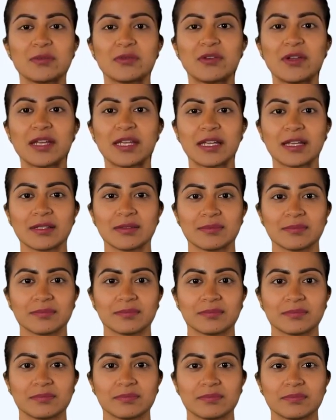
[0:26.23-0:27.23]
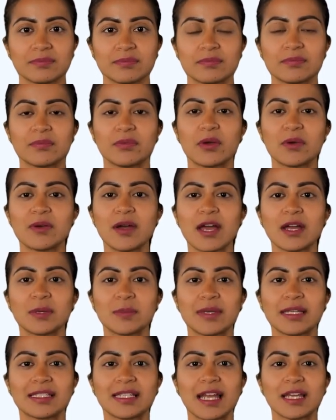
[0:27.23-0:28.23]
training.
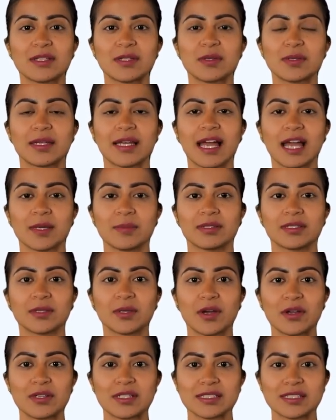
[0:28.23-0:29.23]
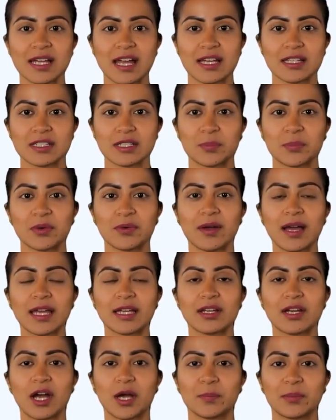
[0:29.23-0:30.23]
Phlebotomy Tech Bootcamps are designed to
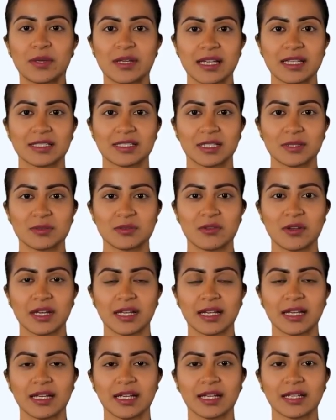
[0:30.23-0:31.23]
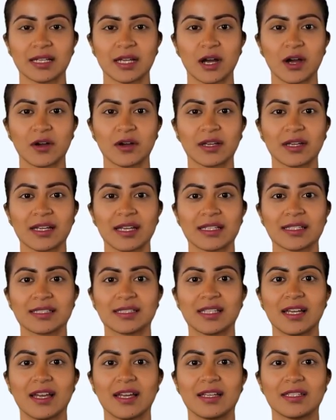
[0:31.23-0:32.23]
provide comprehensive training in the art and
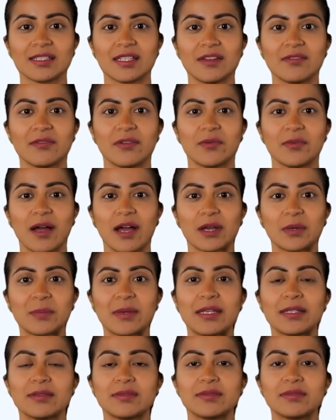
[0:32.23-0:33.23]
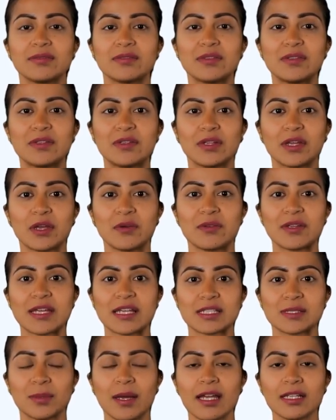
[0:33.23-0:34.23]
science of phlebotomy. You can
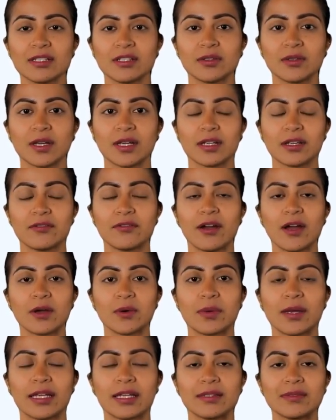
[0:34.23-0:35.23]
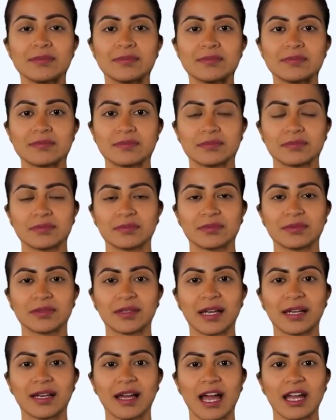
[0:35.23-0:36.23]
expect to learn the following:
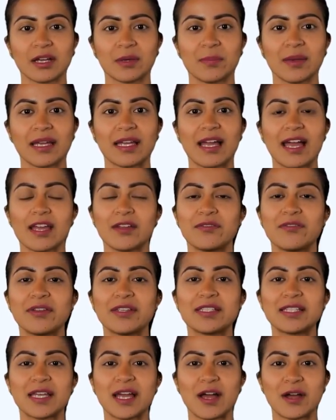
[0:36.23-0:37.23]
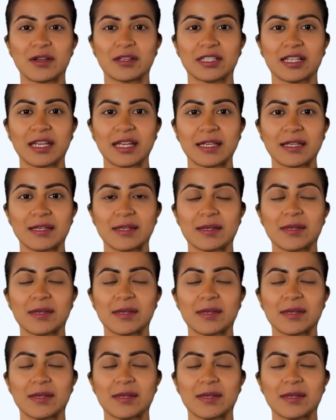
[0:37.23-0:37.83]
anatomy and physiology,